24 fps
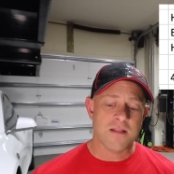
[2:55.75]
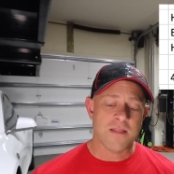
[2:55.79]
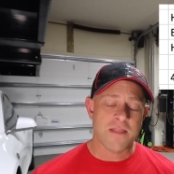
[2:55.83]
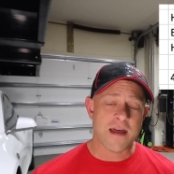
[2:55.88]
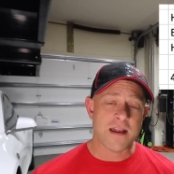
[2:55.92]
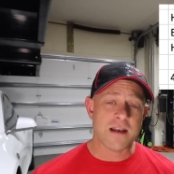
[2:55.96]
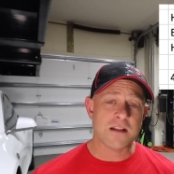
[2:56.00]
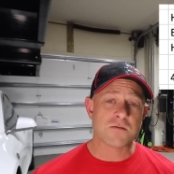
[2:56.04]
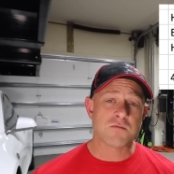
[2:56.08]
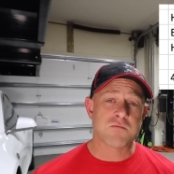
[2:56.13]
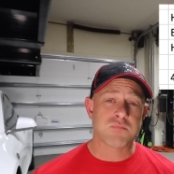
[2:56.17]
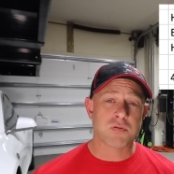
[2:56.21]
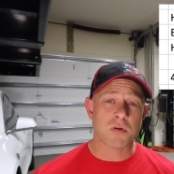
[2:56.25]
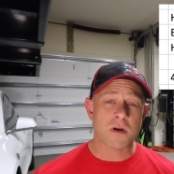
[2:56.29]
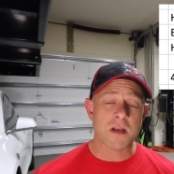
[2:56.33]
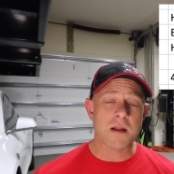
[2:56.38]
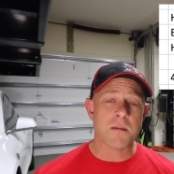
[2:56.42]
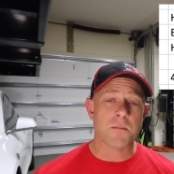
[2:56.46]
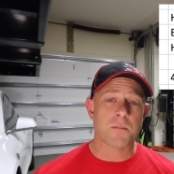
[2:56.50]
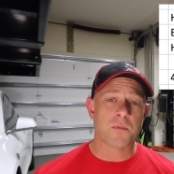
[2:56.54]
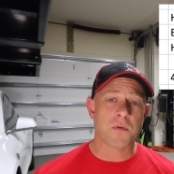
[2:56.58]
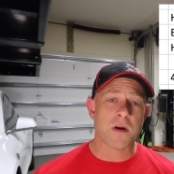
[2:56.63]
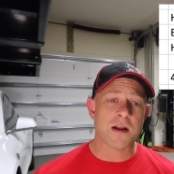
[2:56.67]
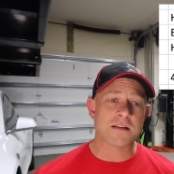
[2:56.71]
That is pretty
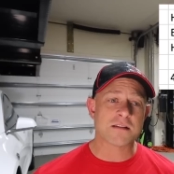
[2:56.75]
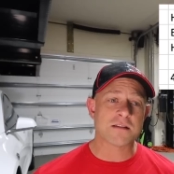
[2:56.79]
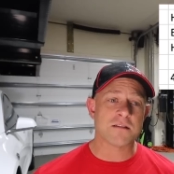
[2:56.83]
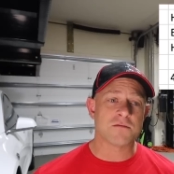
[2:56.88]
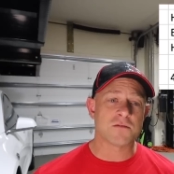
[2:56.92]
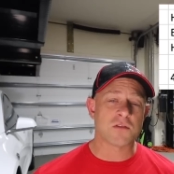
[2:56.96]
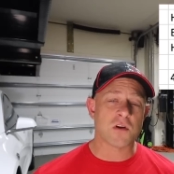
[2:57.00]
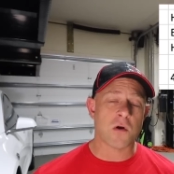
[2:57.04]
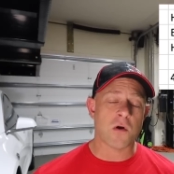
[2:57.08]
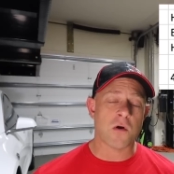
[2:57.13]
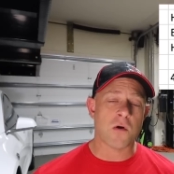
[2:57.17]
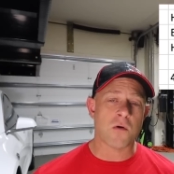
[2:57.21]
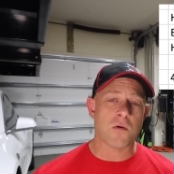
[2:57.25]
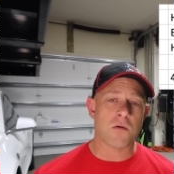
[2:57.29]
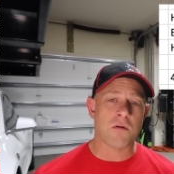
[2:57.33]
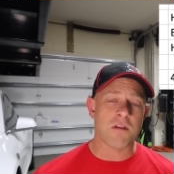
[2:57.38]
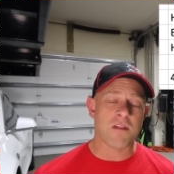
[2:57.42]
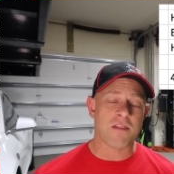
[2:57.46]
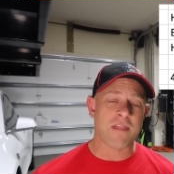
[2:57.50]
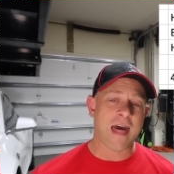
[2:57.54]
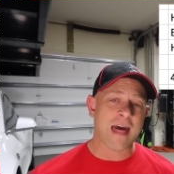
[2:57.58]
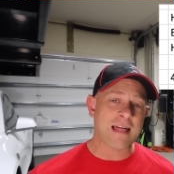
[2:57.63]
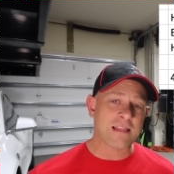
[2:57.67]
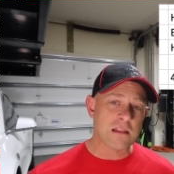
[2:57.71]
impressive to
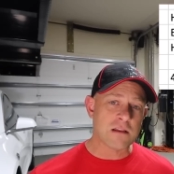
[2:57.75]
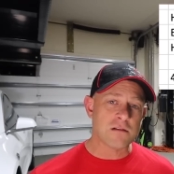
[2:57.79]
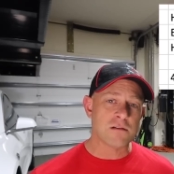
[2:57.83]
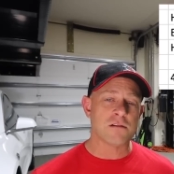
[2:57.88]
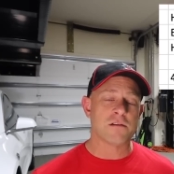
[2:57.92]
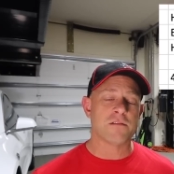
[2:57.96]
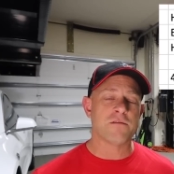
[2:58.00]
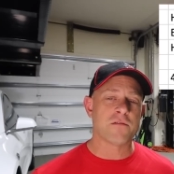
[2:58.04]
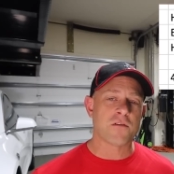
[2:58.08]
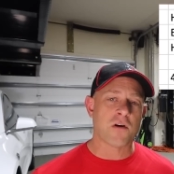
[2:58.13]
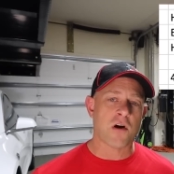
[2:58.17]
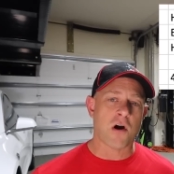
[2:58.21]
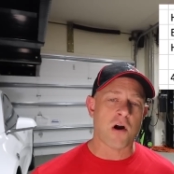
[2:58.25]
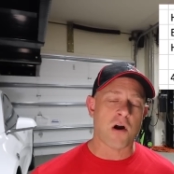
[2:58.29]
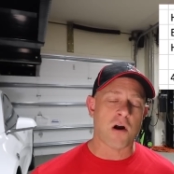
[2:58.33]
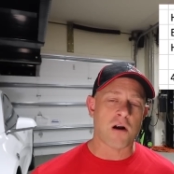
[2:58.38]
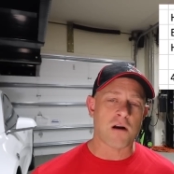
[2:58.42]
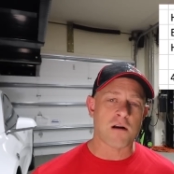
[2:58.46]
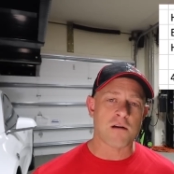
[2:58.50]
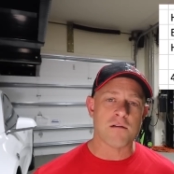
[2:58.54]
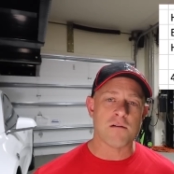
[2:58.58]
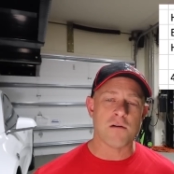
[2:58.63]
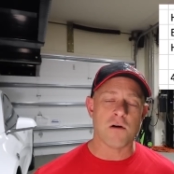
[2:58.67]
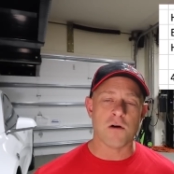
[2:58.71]
own that little of a
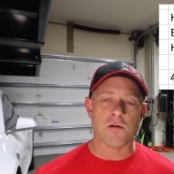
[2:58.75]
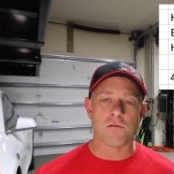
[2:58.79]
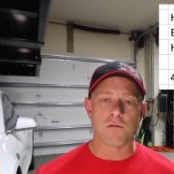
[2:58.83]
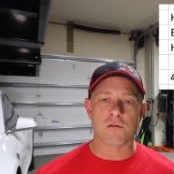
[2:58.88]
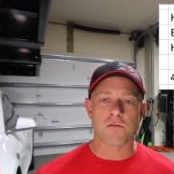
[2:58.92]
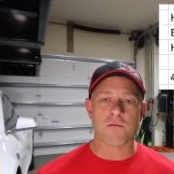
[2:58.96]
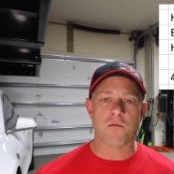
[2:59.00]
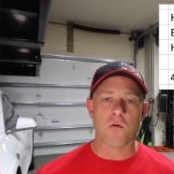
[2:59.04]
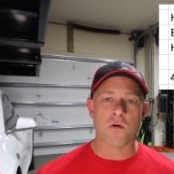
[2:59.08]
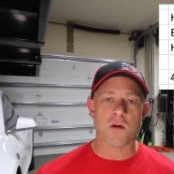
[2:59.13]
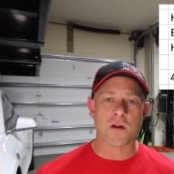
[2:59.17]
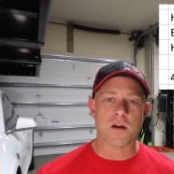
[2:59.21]
car over four